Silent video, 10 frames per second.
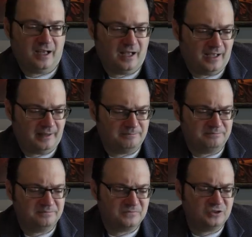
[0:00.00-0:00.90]

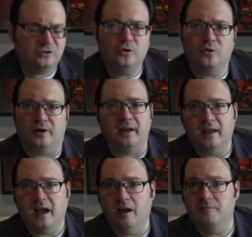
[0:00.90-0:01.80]
um,
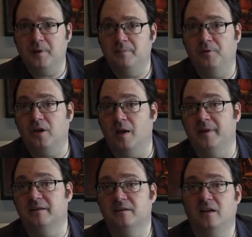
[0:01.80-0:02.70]
story of people
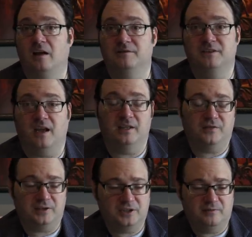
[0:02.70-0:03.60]
coming to love science
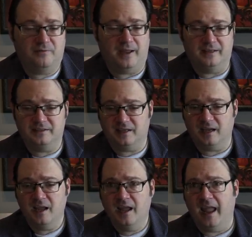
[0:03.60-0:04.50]
fiction and fantasy